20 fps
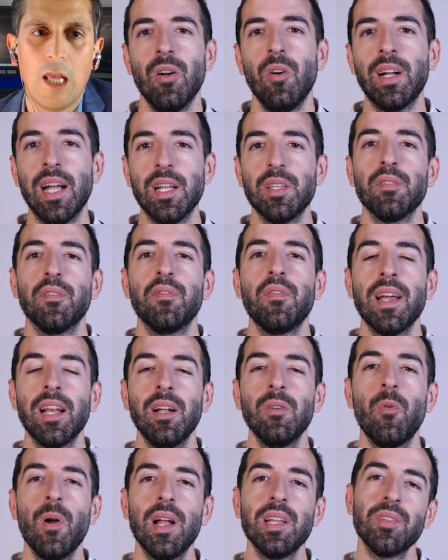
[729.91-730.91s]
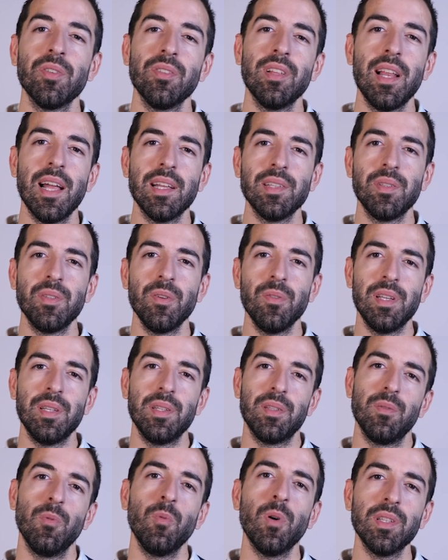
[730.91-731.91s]
Okay, so final question, Alessio,
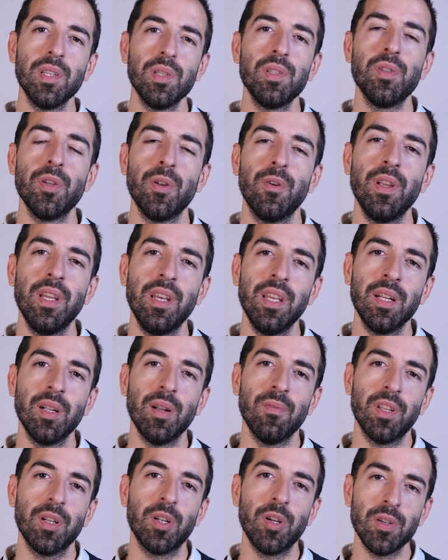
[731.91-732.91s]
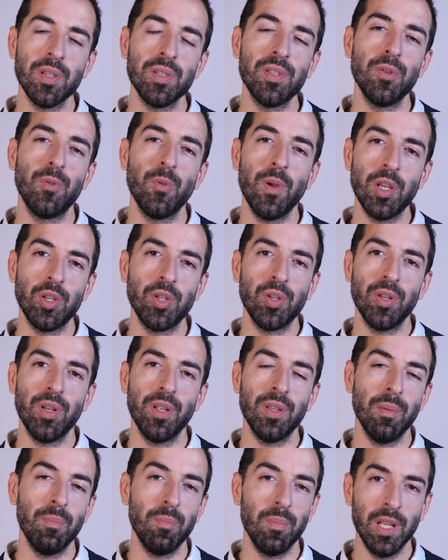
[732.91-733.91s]
is what is your reading of the current situation
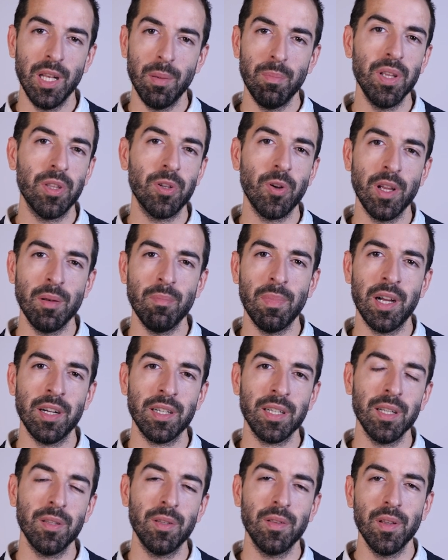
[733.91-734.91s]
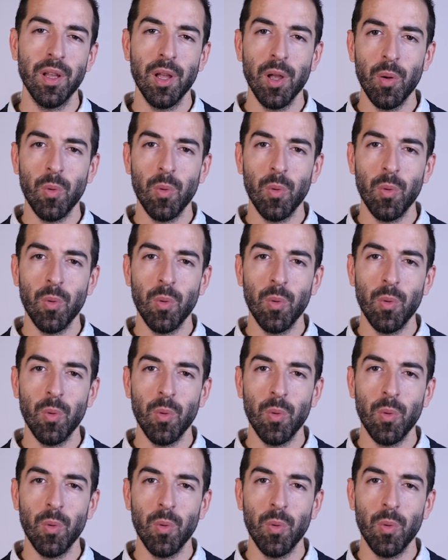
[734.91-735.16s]
in the Bitcoin market?